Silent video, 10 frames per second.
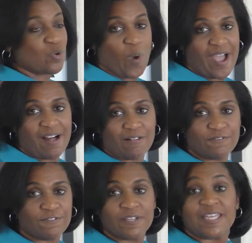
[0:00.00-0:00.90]
the number
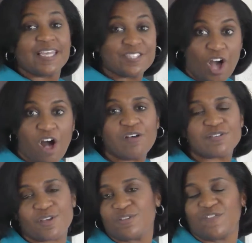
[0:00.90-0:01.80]
15, is
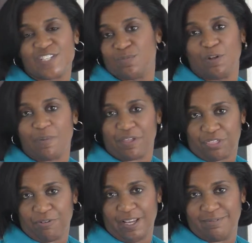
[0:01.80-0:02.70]
also divisible by
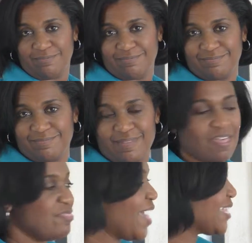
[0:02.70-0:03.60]
3.
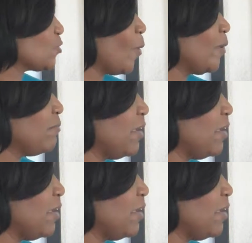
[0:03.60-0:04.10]
That's what we